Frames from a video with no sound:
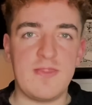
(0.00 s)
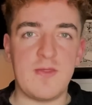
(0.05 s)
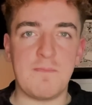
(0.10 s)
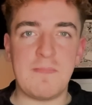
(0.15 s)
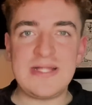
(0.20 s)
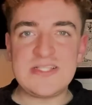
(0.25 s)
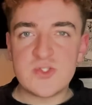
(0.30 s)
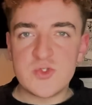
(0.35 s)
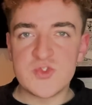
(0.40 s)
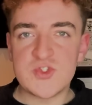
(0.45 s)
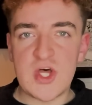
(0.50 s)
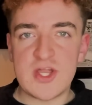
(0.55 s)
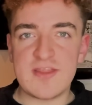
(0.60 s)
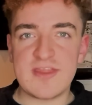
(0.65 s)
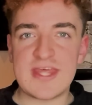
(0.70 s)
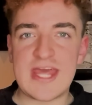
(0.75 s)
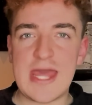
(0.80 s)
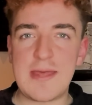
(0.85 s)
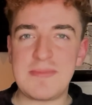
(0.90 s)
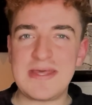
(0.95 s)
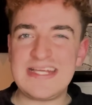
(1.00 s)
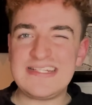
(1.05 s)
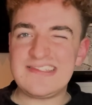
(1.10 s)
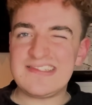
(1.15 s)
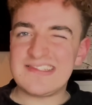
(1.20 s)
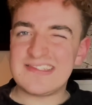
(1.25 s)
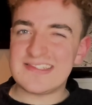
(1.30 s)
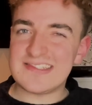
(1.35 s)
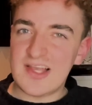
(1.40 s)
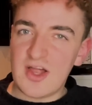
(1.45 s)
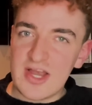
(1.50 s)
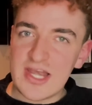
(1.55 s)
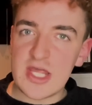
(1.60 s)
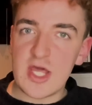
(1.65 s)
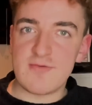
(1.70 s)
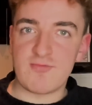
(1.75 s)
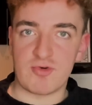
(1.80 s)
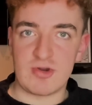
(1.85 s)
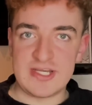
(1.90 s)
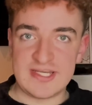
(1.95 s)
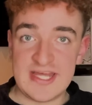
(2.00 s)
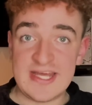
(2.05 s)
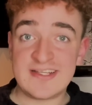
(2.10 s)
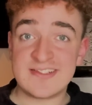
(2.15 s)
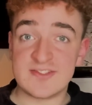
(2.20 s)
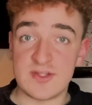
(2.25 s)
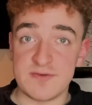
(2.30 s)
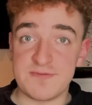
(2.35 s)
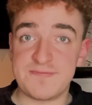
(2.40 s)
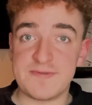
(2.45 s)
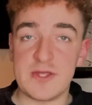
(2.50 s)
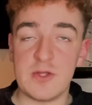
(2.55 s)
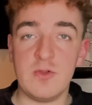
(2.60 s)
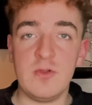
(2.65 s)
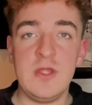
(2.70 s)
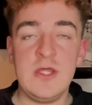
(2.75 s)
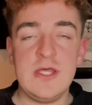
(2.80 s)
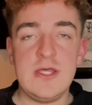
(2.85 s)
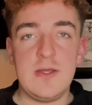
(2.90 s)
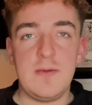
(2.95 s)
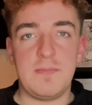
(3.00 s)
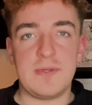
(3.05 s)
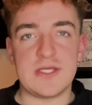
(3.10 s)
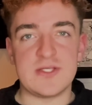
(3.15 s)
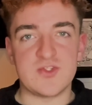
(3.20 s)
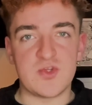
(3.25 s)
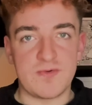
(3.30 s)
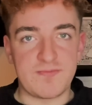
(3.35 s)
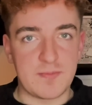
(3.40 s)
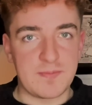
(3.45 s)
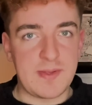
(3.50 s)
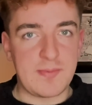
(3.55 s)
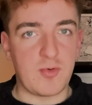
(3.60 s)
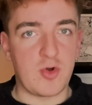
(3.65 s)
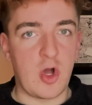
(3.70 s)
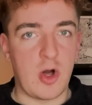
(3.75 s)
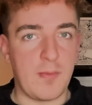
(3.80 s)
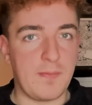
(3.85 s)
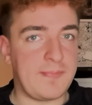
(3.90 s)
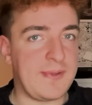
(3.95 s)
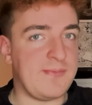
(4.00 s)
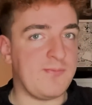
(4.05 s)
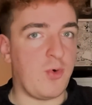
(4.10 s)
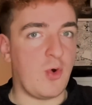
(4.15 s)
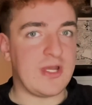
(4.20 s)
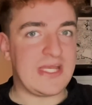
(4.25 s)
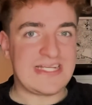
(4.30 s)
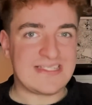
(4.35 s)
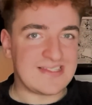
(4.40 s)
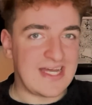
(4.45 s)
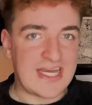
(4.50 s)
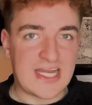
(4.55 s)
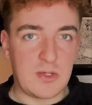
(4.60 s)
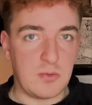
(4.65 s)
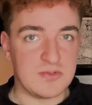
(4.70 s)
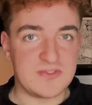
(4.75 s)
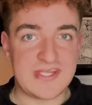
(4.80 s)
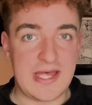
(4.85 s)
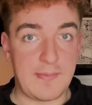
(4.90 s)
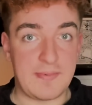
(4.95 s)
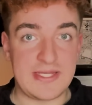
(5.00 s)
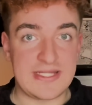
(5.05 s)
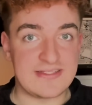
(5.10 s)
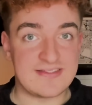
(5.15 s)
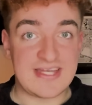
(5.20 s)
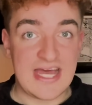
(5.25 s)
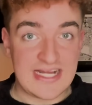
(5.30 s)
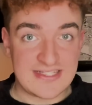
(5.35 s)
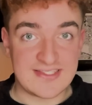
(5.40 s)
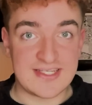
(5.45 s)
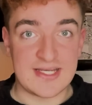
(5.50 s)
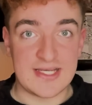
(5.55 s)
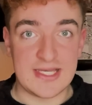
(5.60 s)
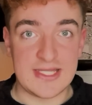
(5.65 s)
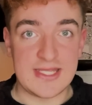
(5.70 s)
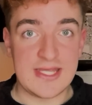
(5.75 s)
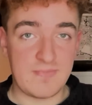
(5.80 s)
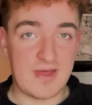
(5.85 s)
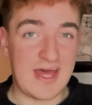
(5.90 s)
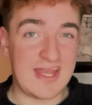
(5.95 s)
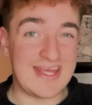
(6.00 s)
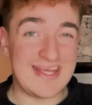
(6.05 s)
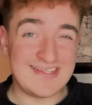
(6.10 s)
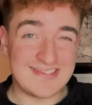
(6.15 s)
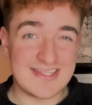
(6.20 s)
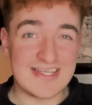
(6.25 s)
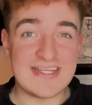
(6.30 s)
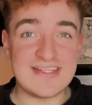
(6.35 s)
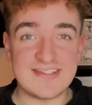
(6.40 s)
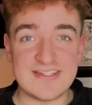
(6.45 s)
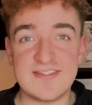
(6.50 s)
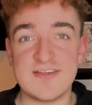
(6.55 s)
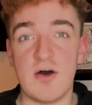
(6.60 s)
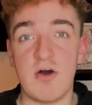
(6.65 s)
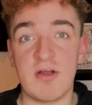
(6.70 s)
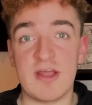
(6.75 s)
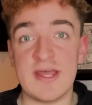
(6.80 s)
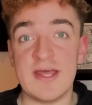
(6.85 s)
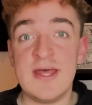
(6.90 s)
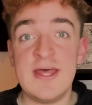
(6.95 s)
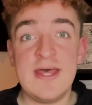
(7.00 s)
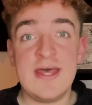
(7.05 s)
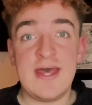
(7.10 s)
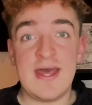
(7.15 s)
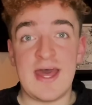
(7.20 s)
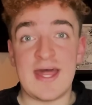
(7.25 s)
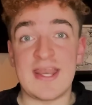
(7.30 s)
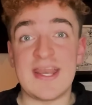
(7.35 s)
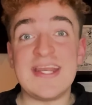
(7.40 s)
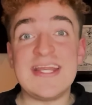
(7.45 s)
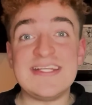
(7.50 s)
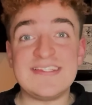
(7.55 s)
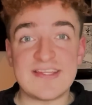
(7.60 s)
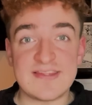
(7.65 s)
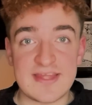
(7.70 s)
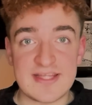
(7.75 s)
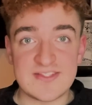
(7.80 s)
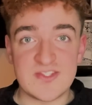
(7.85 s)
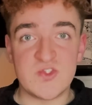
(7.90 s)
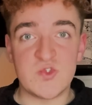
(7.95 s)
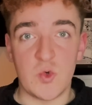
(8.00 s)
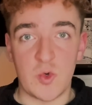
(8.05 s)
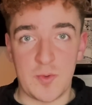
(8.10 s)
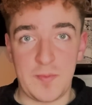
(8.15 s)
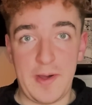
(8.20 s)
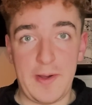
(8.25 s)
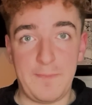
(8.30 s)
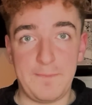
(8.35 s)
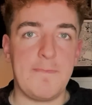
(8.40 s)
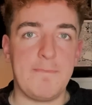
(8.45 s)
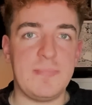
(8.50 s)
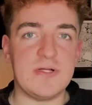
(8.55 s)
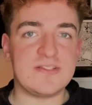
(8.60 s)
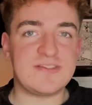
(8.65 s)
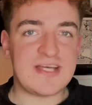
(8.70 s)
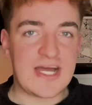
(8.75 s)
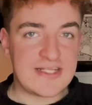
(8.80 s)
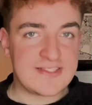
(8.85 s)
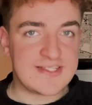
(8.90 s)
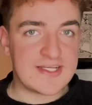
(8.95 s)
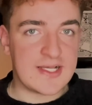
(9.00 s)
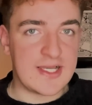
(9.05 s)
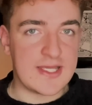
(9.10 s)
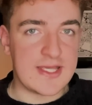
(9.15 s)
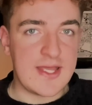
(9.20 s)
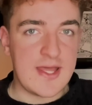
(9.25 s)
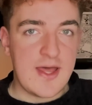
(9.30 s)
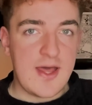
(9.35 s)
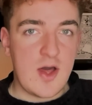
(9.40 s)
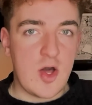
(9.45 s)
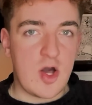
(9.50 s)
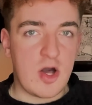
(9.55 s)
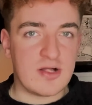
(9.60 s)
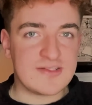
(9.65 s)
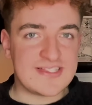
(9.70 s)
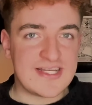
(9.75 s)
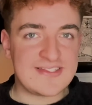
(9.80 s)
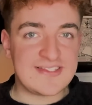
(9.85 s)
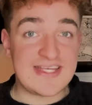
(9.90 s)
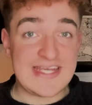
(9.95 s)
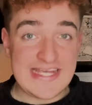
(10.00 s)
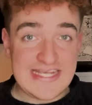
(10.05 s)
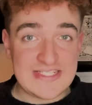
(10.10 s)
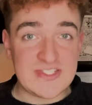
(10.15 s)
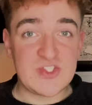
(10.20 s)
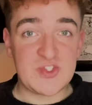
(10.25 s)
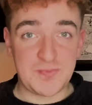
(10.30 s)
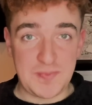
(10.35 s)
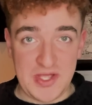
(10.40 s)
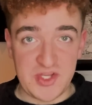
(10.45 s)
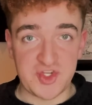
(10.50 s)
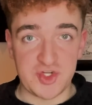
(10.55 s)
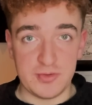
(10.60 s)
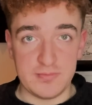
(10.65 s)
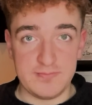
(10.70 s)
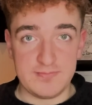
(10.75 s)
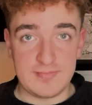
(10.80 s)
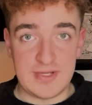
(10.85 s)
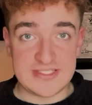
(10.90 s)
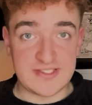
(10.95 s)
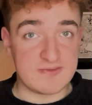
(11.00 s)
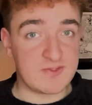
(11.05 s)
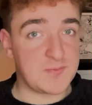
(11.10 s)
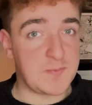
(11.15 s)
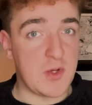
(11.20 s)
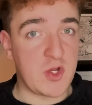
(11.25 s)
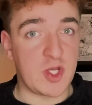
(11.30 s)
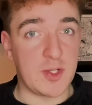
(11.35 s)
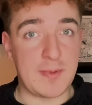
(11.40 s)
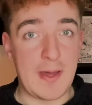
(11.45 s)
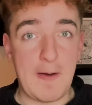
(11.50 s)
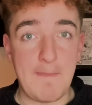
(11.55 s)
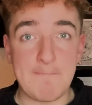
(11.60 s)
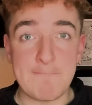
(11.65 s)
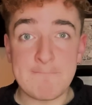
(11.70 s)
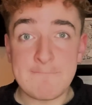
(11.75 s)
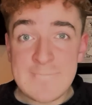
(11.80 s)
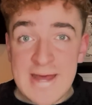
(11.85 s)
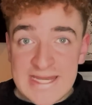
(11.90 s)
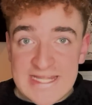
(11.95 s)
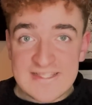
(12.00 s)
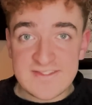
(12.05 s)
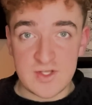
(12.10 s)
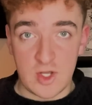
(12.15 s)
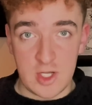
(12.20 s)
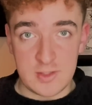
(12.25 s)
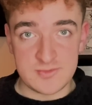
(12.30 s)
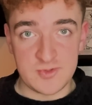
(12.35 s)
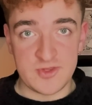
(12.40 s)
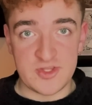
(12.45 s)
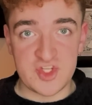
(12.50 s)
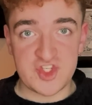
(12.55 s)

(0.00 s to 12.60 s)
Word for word: mental side of the game is slightly over-indexed, I feel, because often people can't pinpoint exactly what's happening tactically, and it is an easy target and an easy thing to talk about. But tactically, Arteta is special, as I've spoken about many times on this